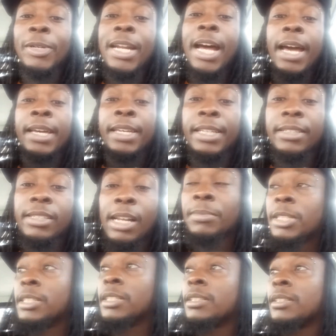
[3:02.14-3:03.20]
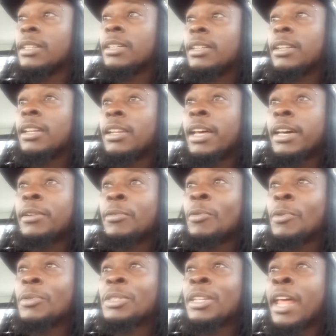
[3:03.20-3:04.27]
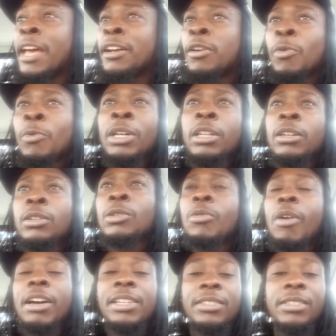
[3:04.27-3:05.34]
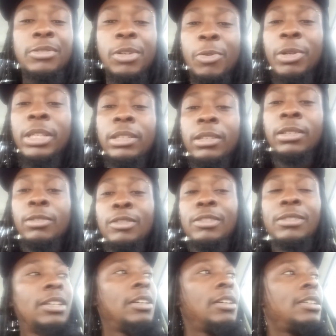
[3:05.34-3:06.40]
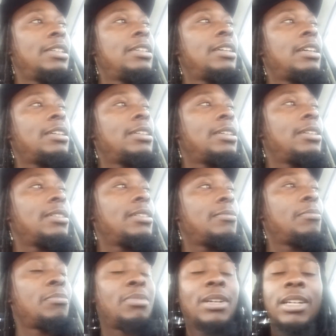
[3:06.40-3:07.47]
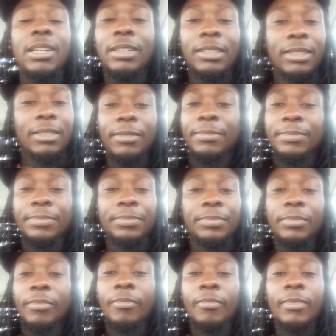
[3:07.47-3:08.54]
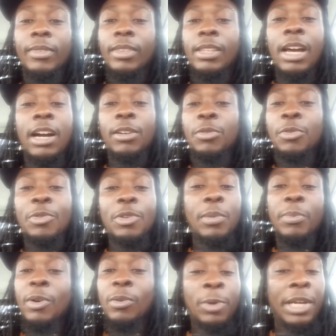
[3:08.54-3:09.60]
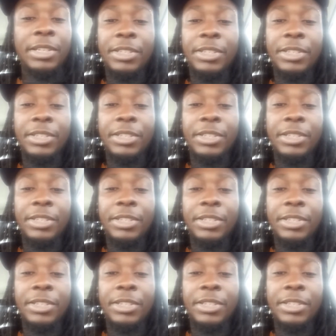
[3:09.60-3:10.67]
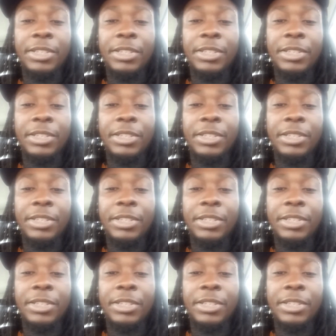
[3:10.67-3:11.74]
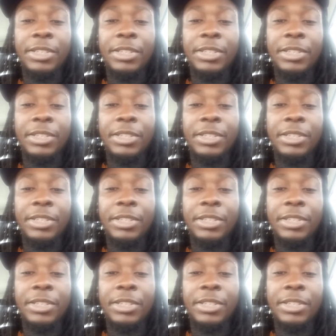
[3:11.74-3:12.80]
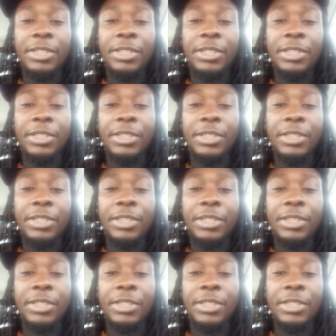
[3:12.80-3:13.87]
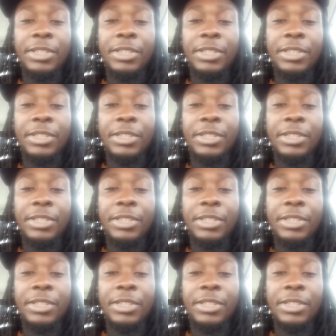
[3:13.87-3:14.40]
I hit something, like, what was that, Gorilla Glue? I hit some Gorilla Glue. Bruh, I grew up on Reggie, fam. Most of us grew up on Reggie. I grew up on Reggie.